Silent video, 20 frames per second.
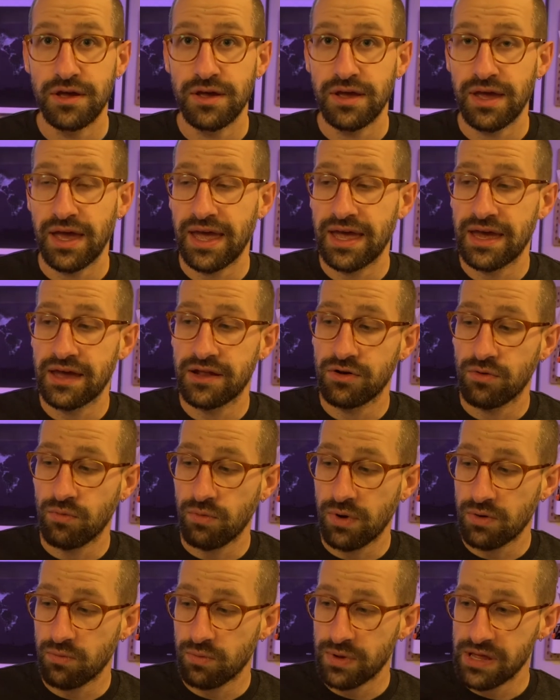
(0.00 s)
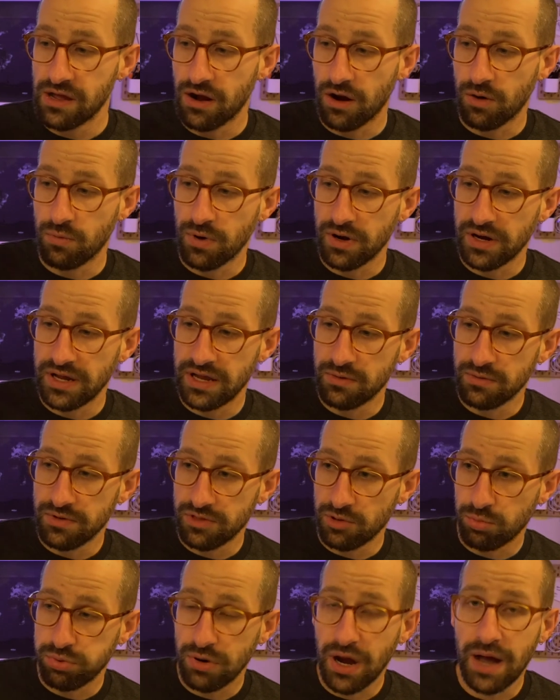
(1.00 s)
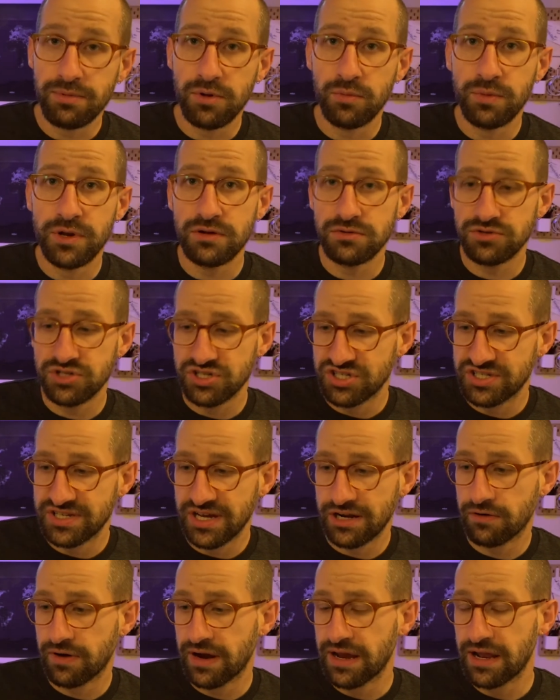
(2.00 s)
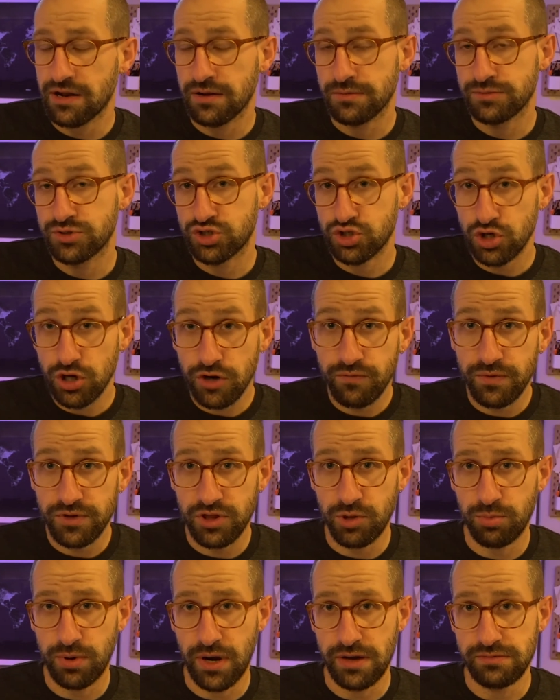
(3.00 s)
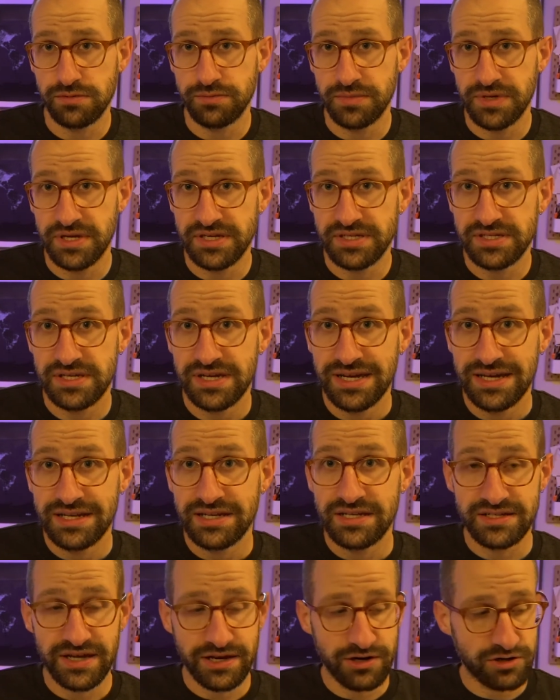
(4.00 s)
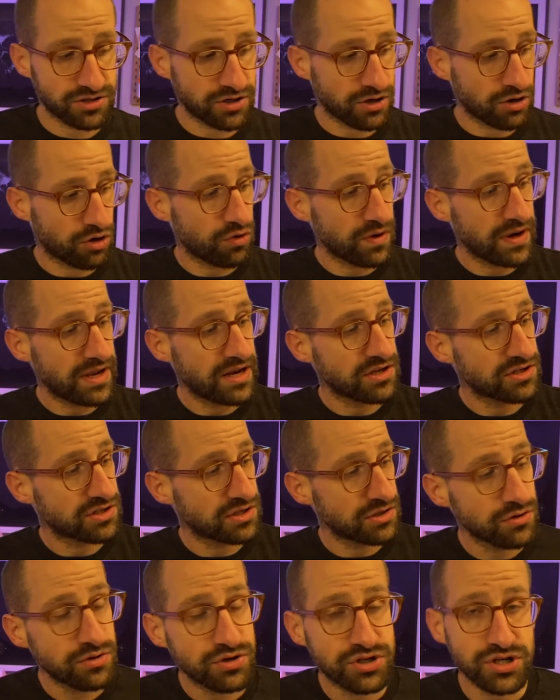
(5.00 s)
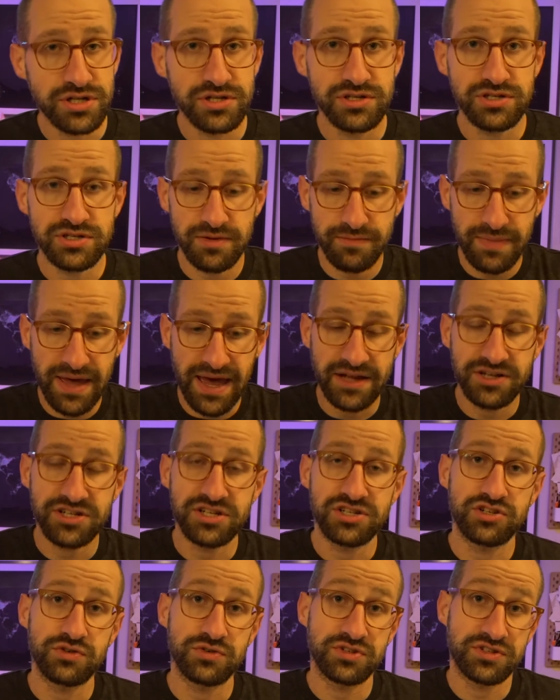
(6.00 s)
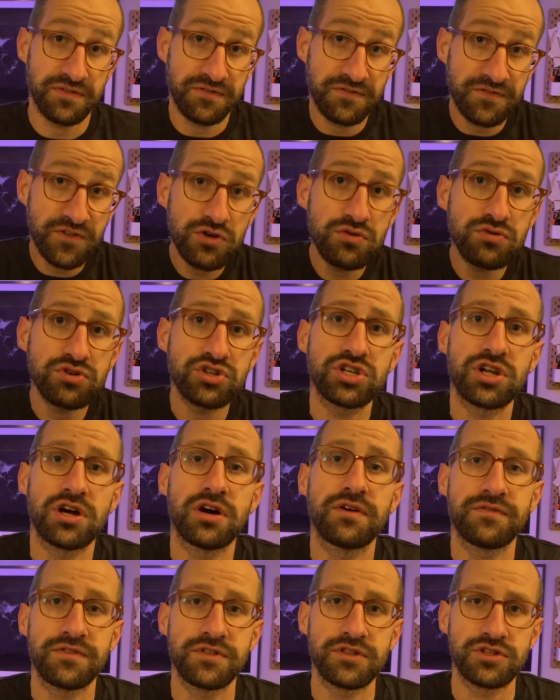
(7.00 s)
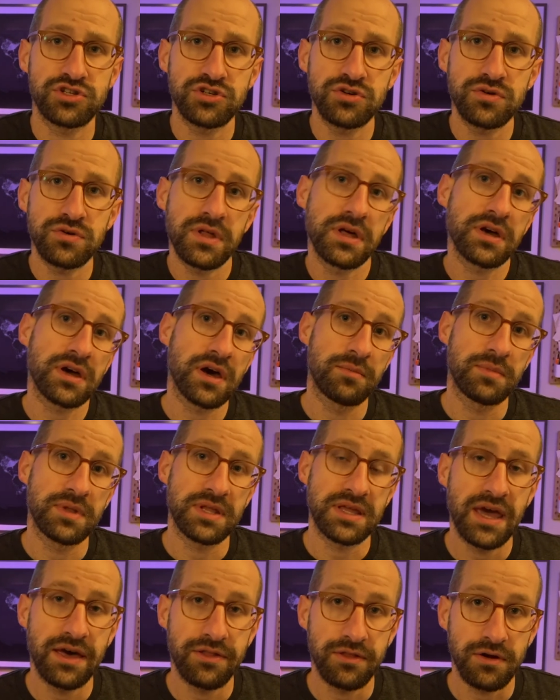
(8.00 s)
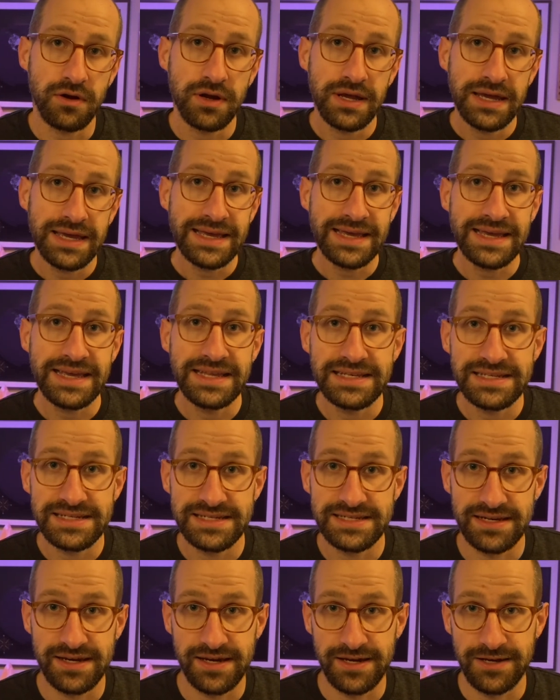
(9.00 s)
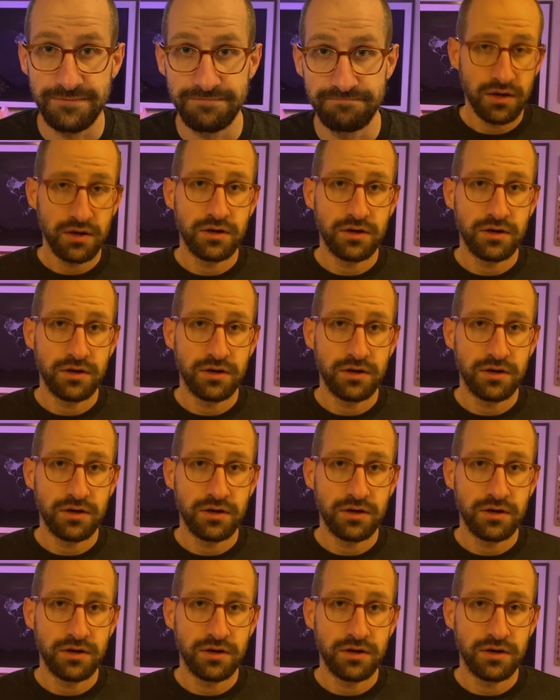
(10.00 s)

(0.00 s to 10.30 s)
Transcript: And when we are working with a problem, we don't just generate and observe what the problem is. Designers are creating solutions to match. And so it's the fusion of the two that come together in design.